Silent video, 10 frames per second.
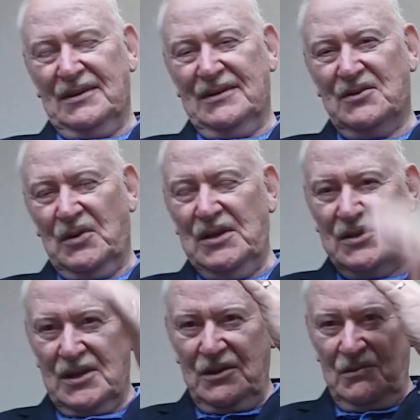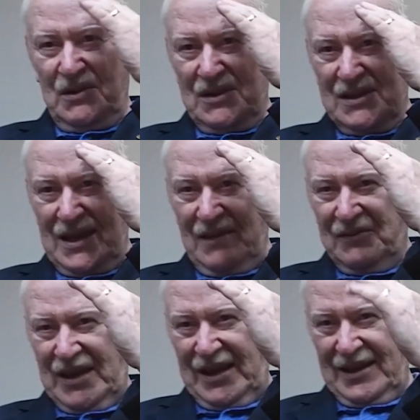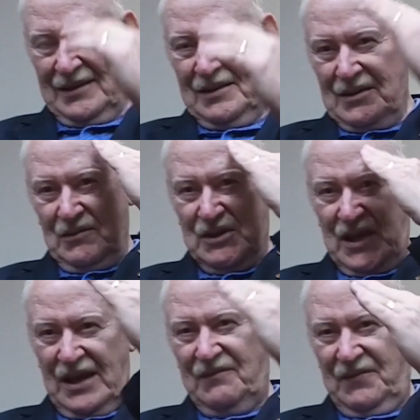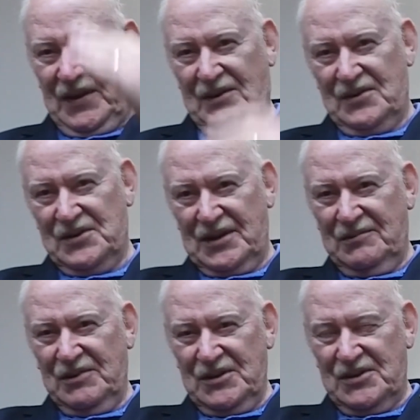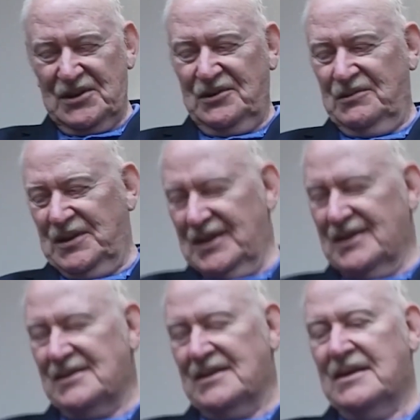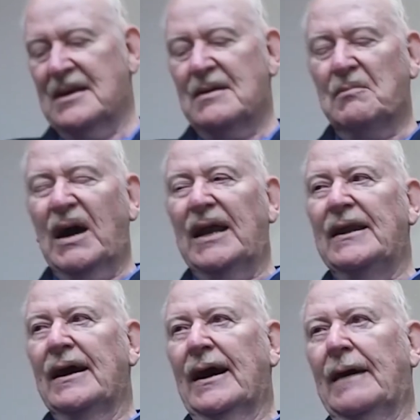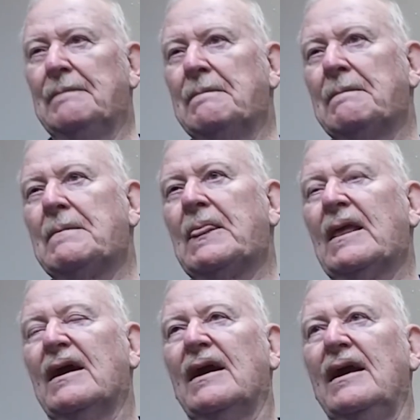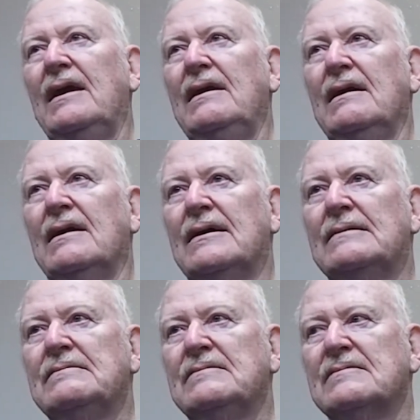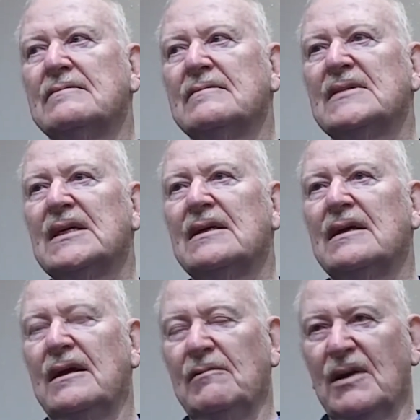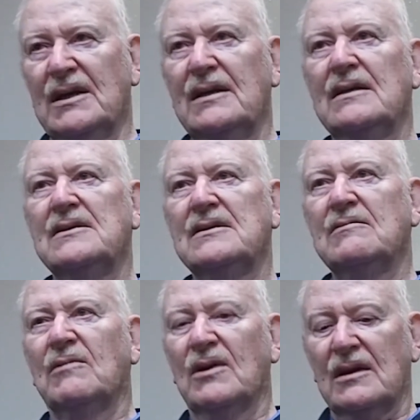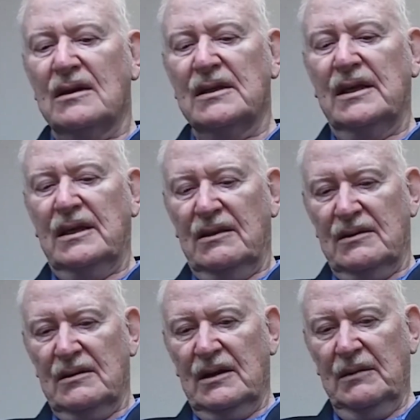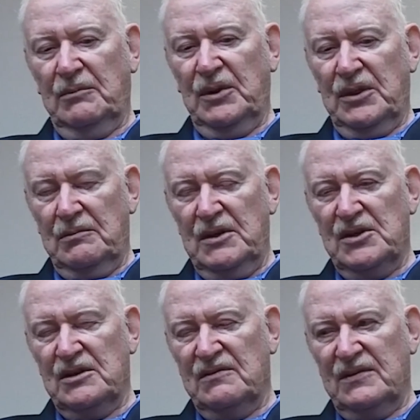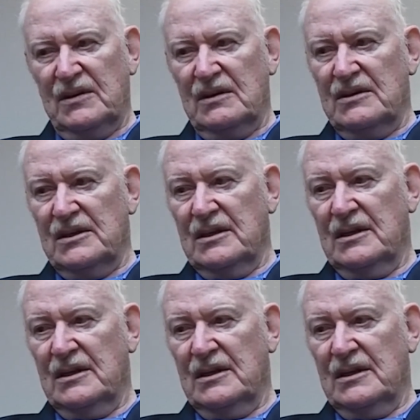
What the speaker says: So he'd salute with his left hand, which had fingers, and he wouldn't salute with this. But he wanted us to work together and put the mission first.